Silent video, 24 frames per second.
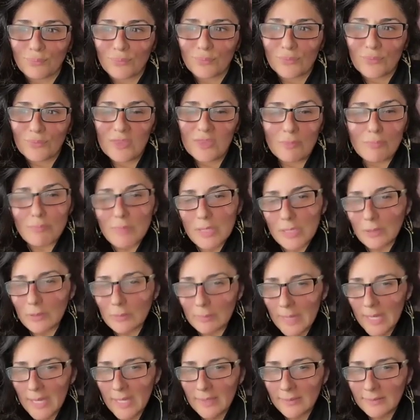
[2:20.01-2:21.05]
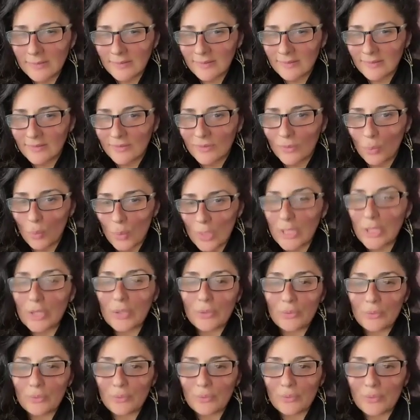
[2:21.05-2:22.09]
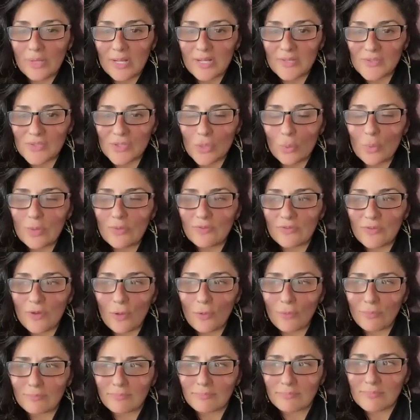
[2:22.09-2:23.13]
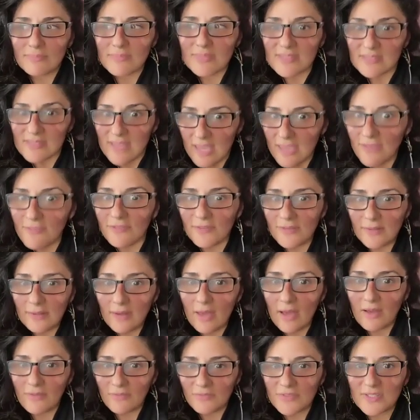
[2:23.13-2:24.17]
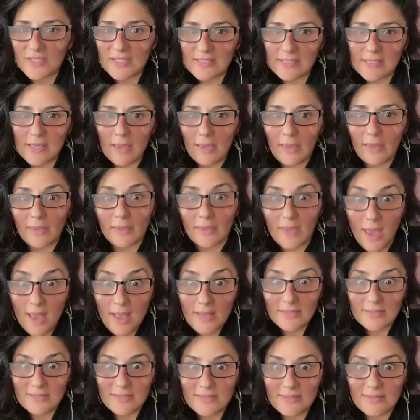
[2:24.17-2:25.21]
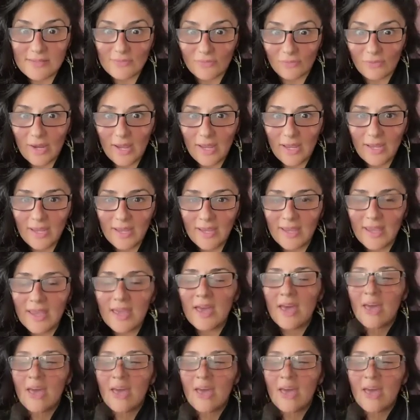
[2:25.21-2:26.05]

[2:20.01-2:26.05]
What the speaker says: middleman we knew. And so we felt safe enough to say yes, right?